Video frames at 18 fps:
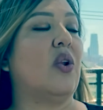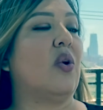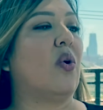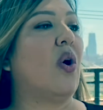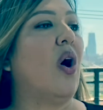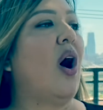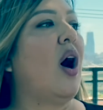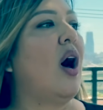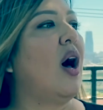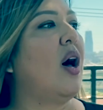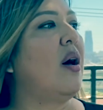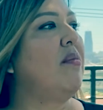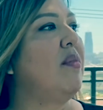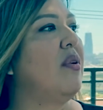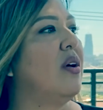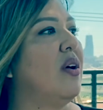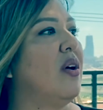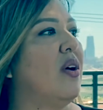
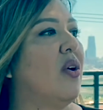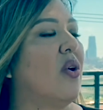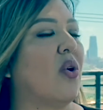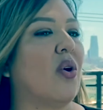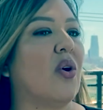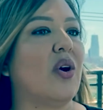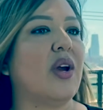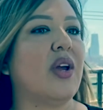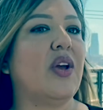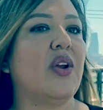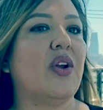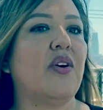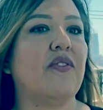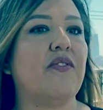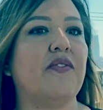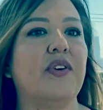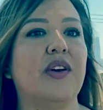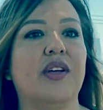calm, or
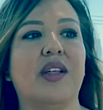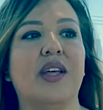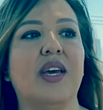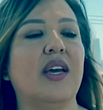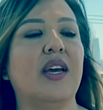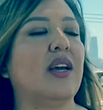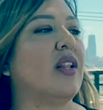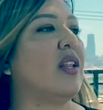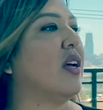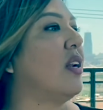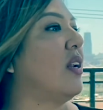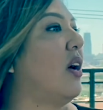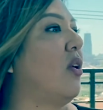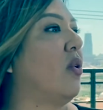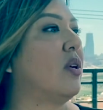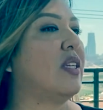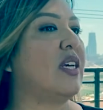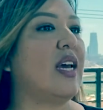feeling that,
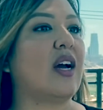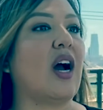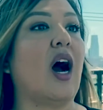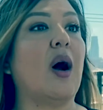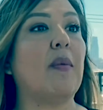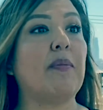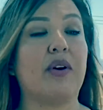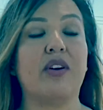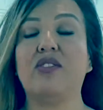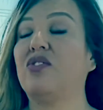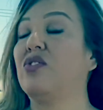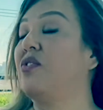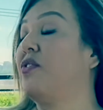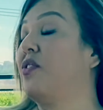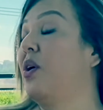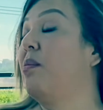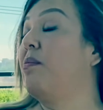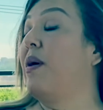or take uppers to
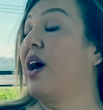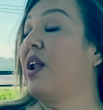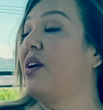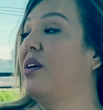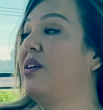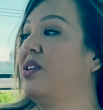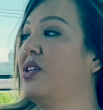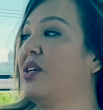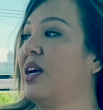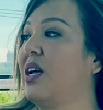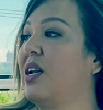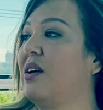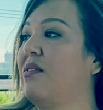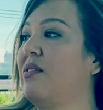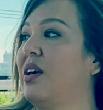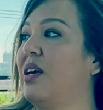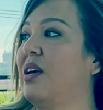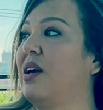feel better, to kind
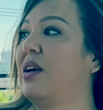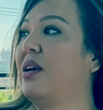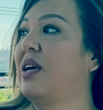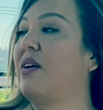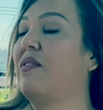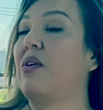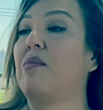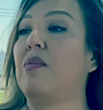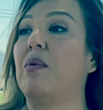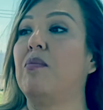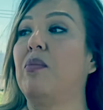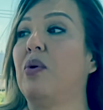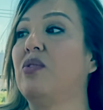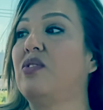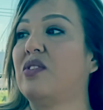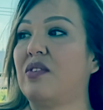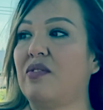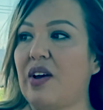of like give them a
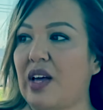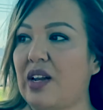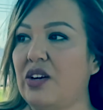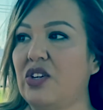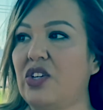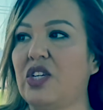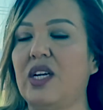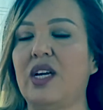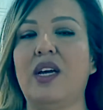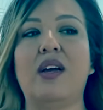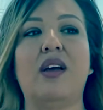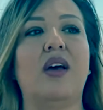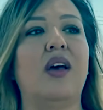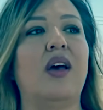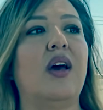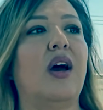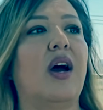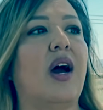boost of energy.
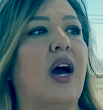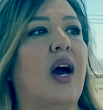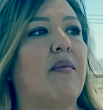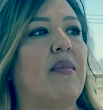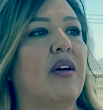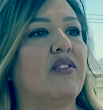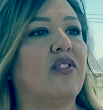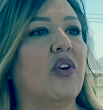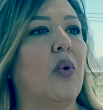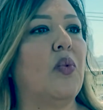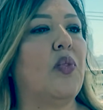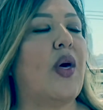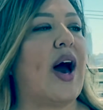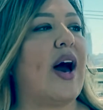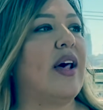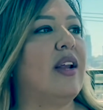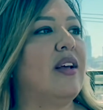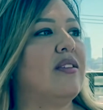So
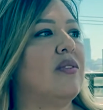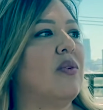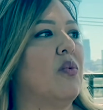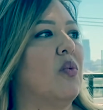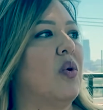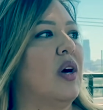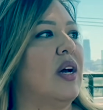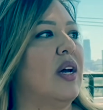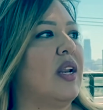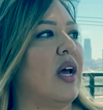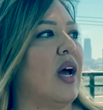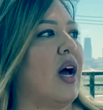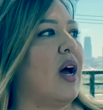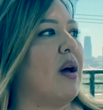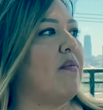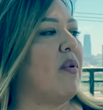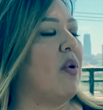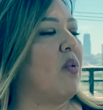that is what
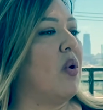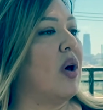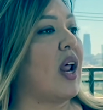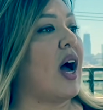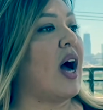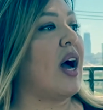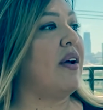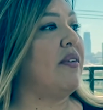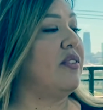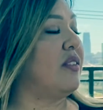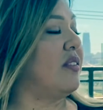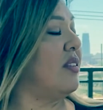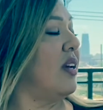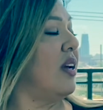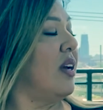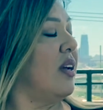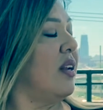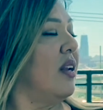I've
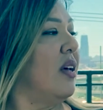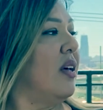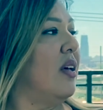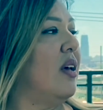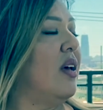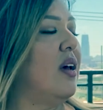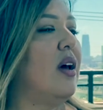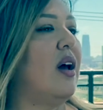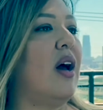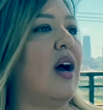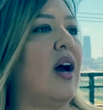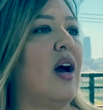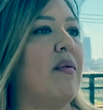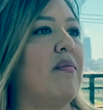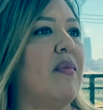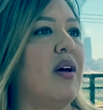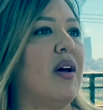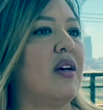seen
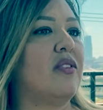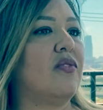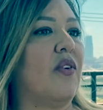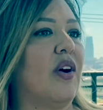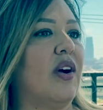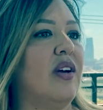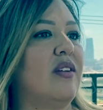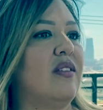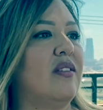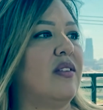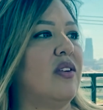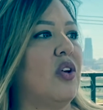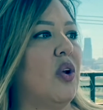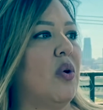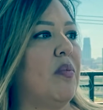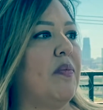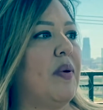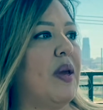as far as
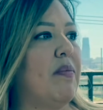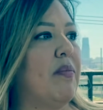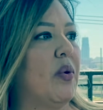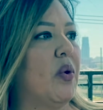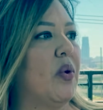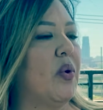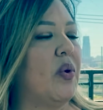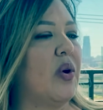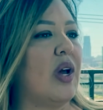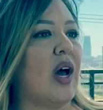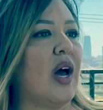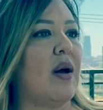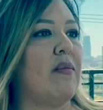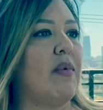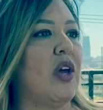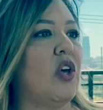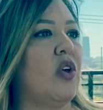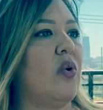people
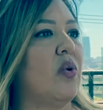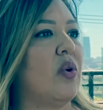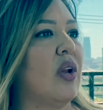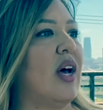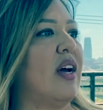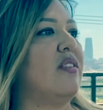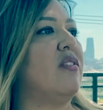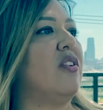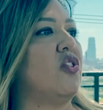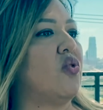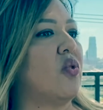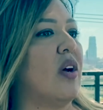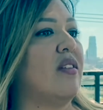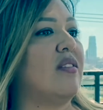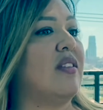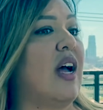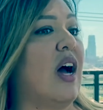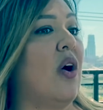utilizing
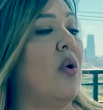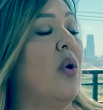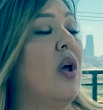drugs. Now,